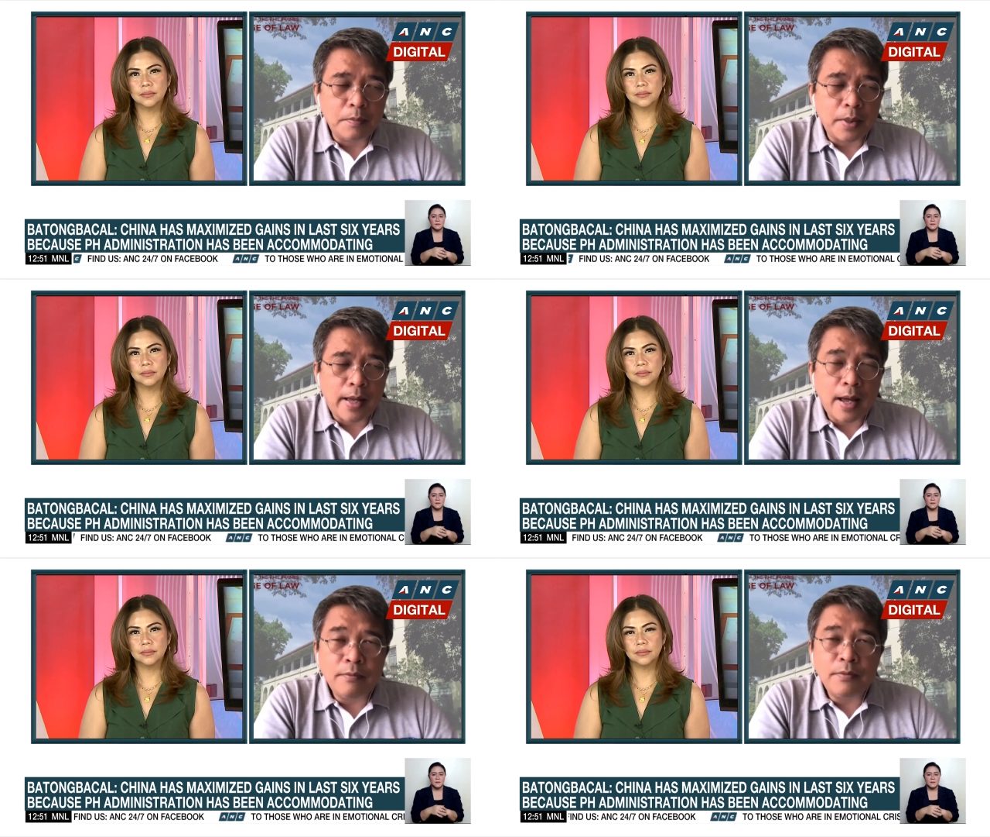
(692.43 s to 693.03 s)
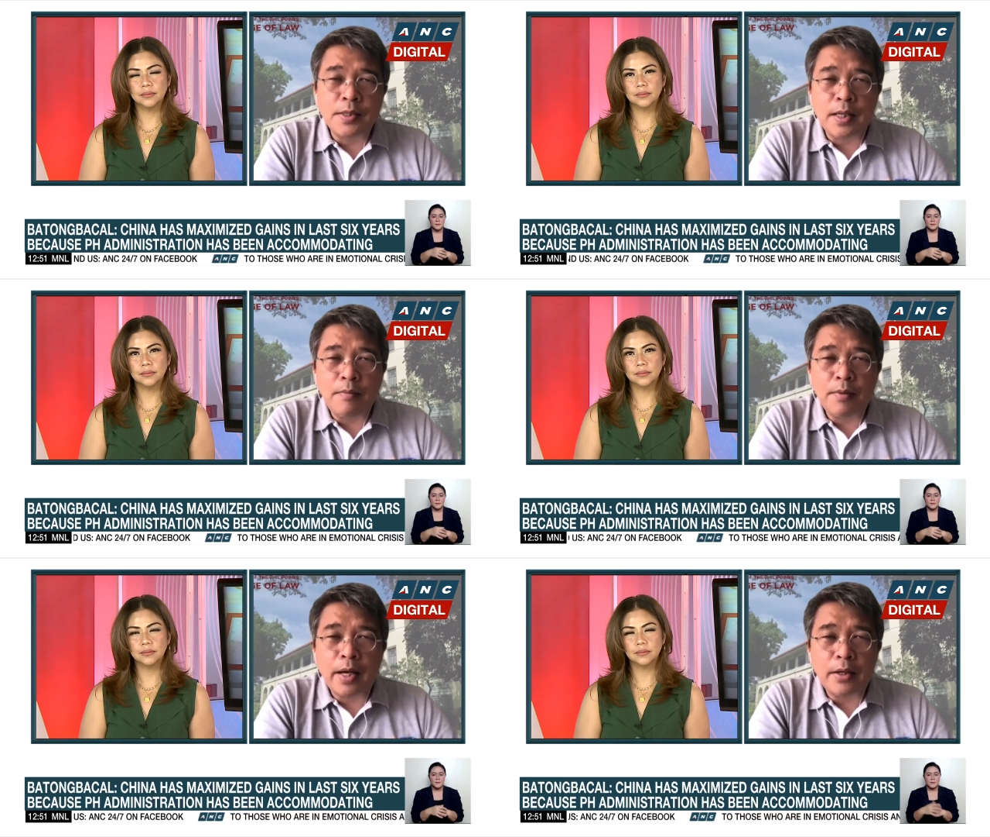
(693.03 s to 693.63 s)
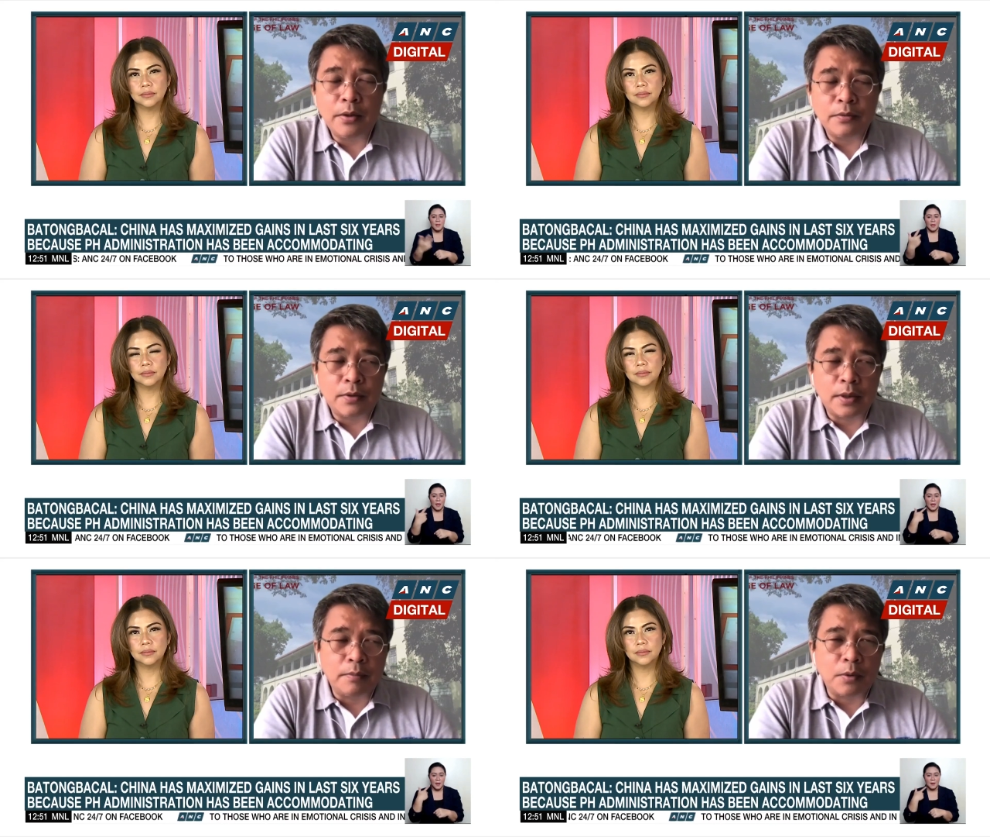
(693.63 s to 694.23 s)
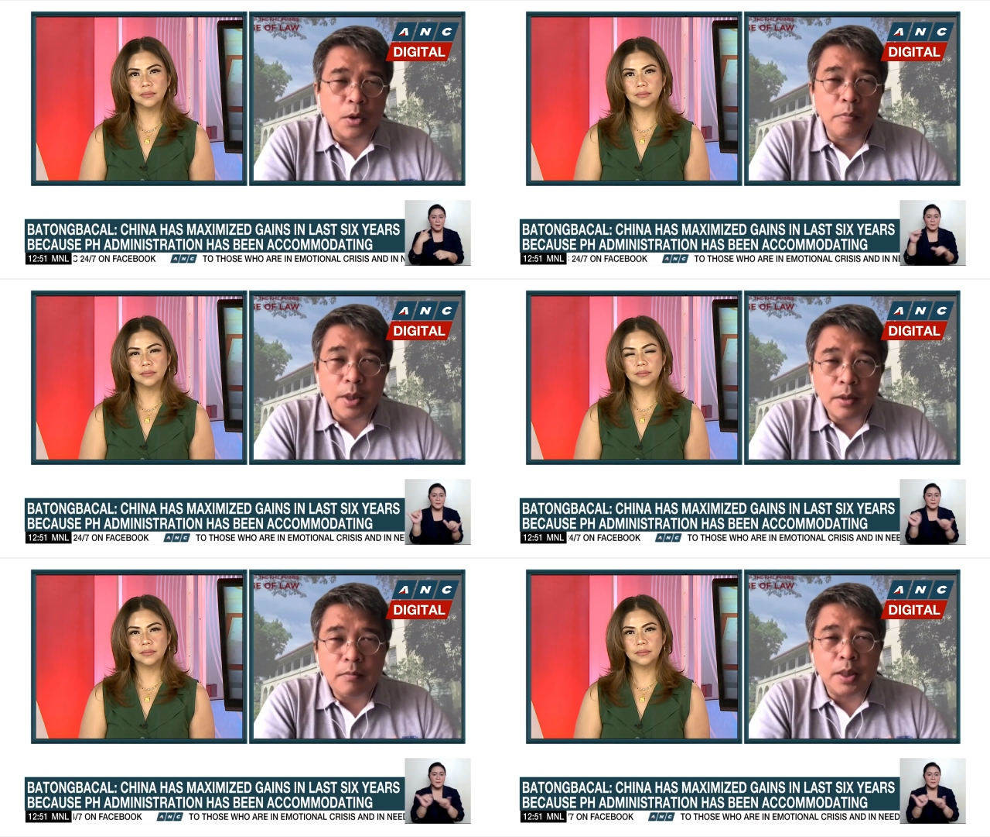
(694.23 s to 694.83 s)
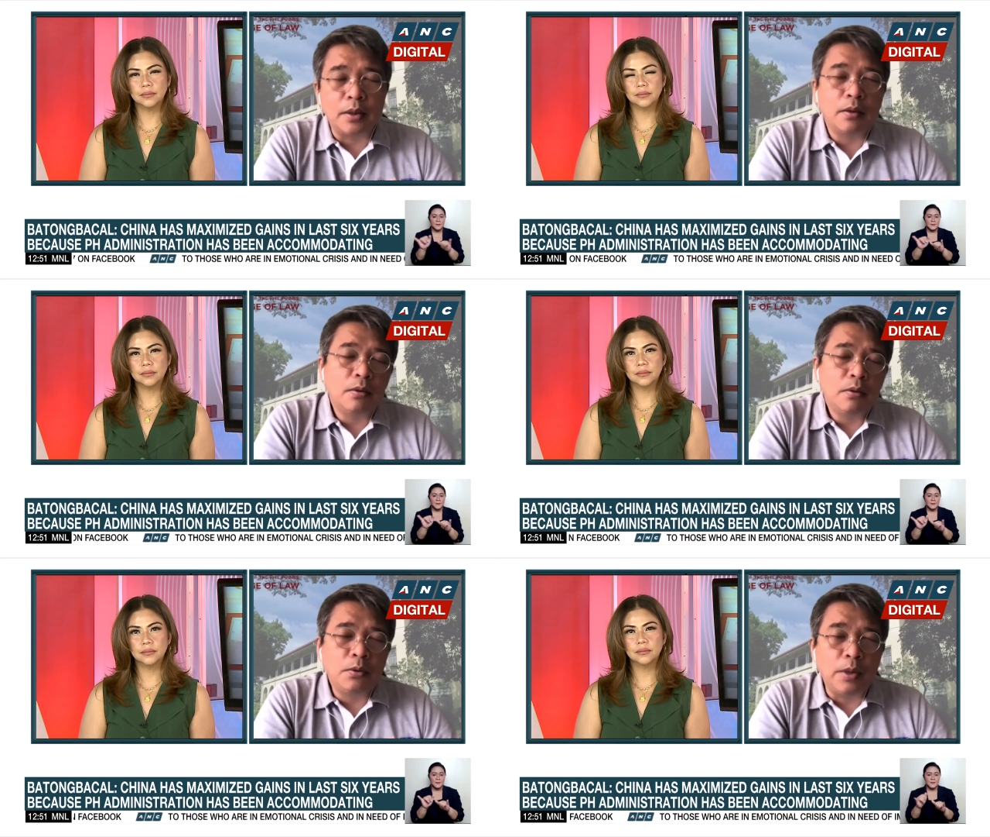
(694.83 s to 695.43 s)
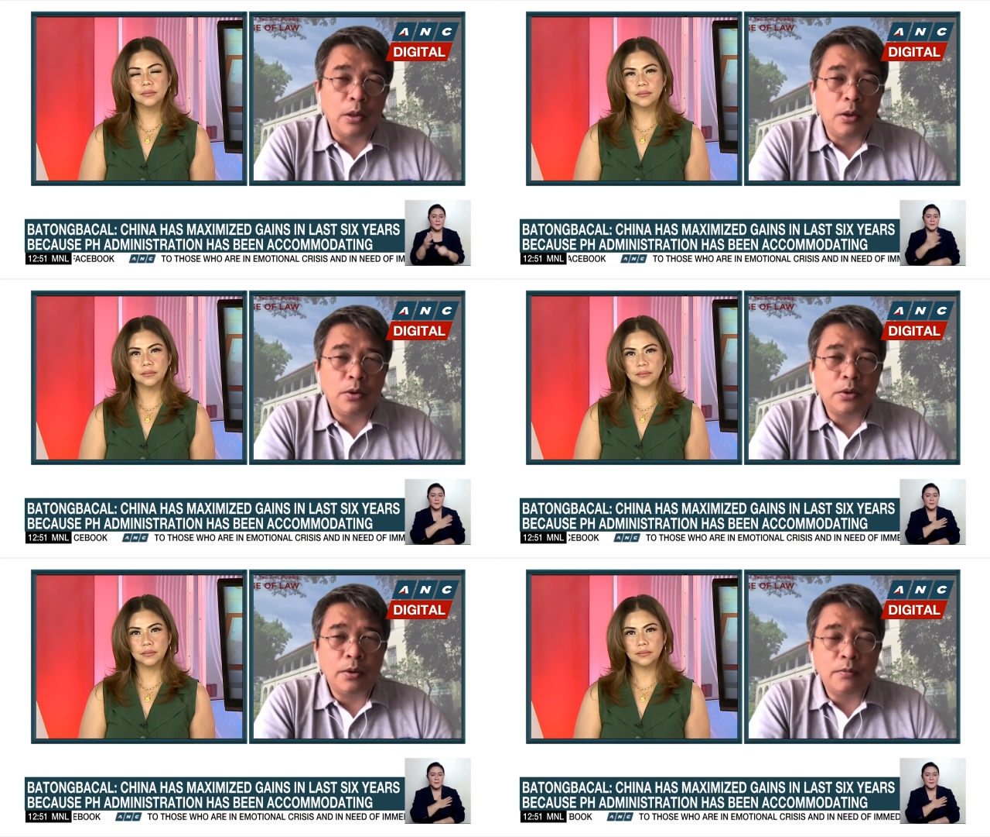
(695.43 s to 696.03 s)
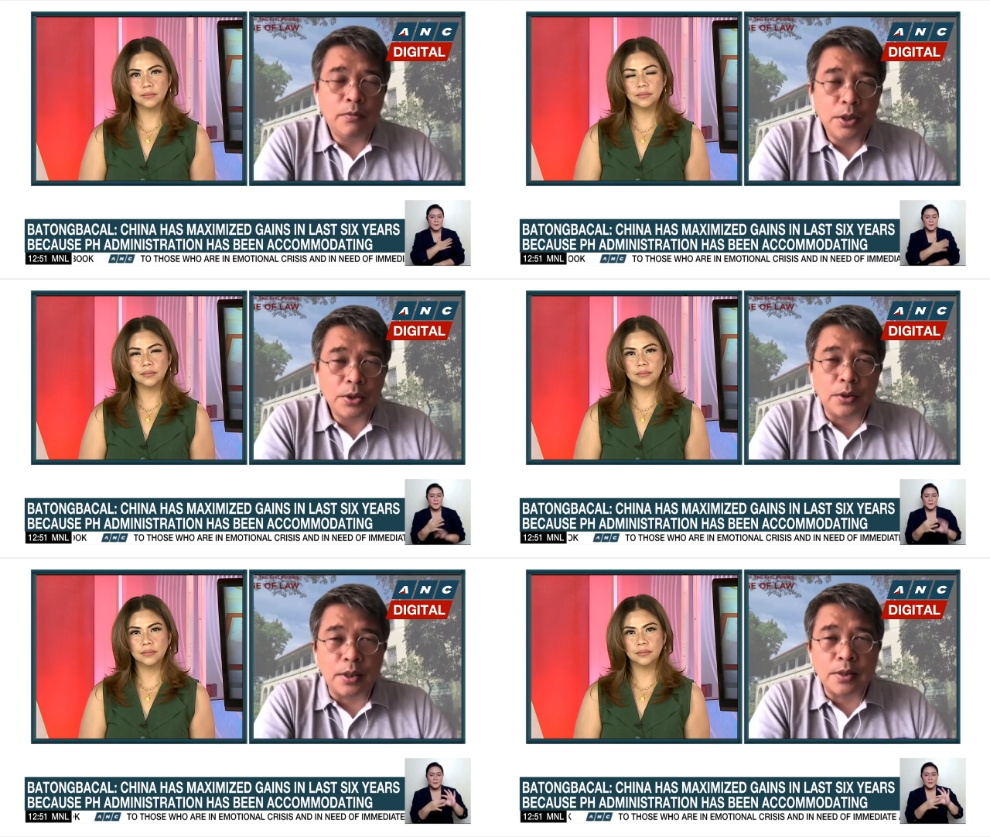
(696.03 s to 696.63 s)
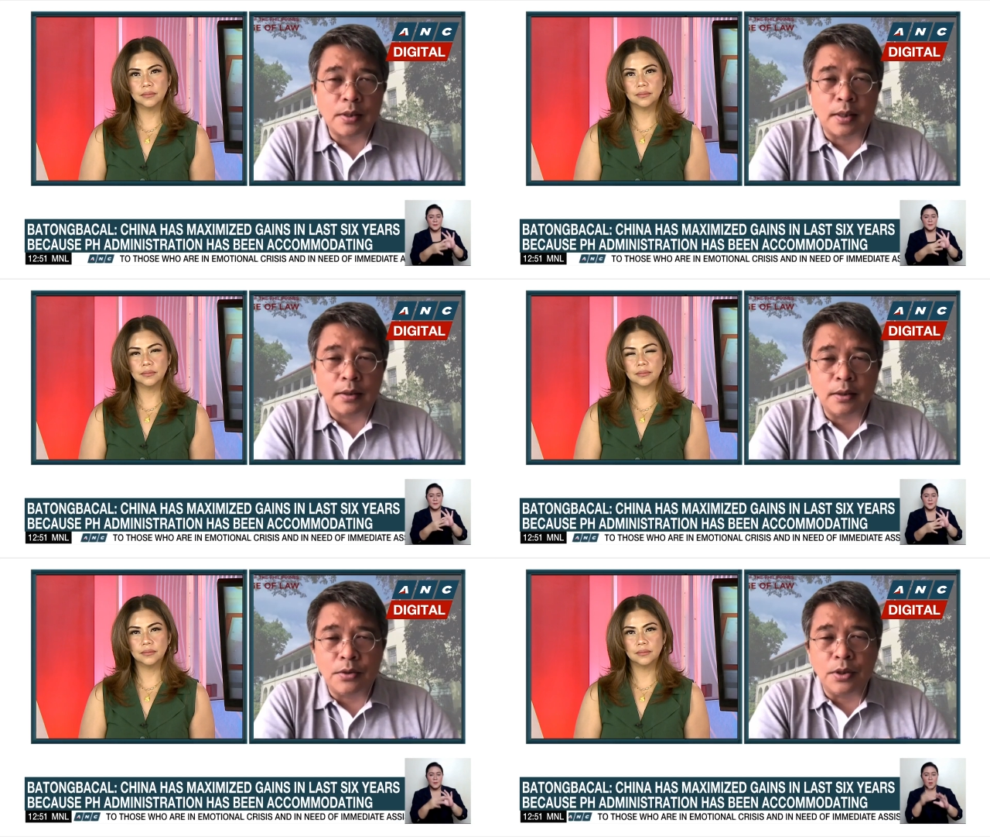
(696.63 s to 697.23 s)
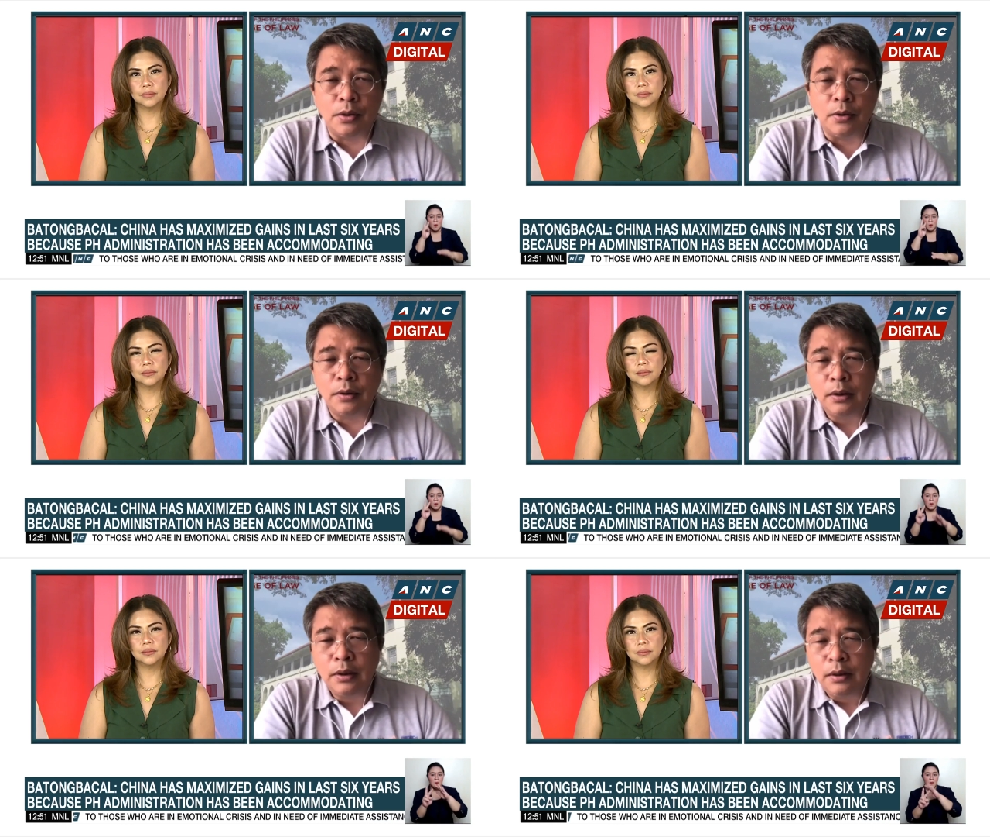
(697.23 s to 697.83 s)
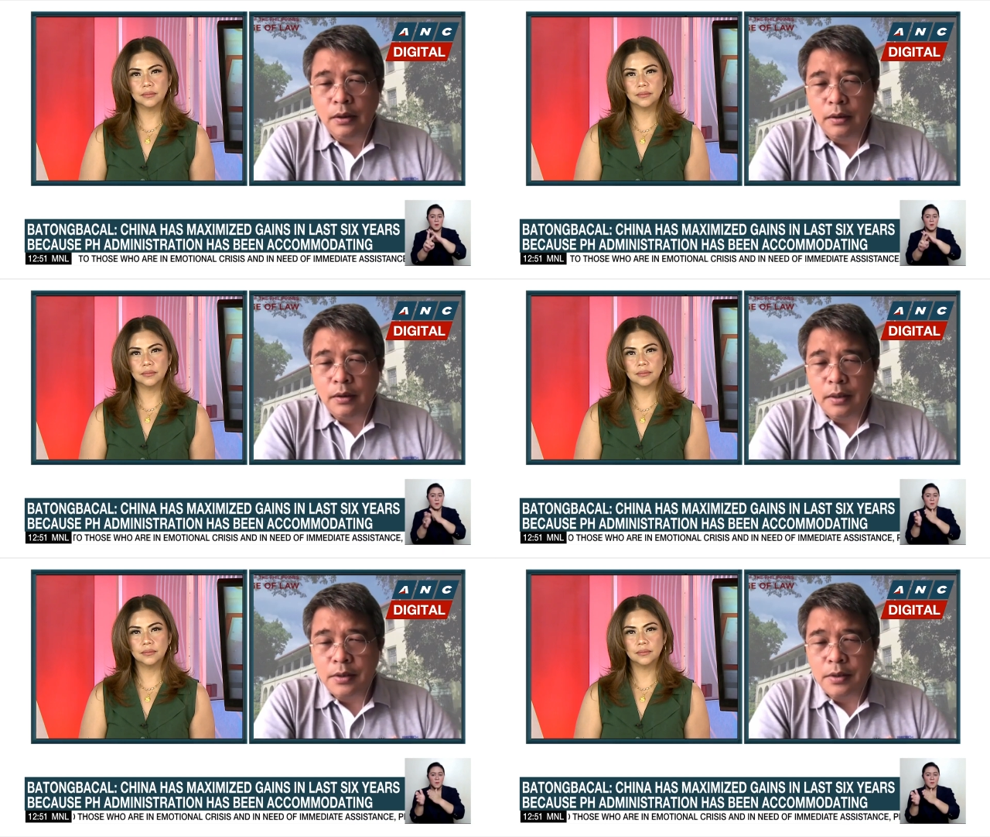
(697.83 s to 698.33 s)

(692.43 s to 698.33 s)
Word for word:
Speaker 1: have the same kind of um, commitment to a long-term vision and strategy, no, then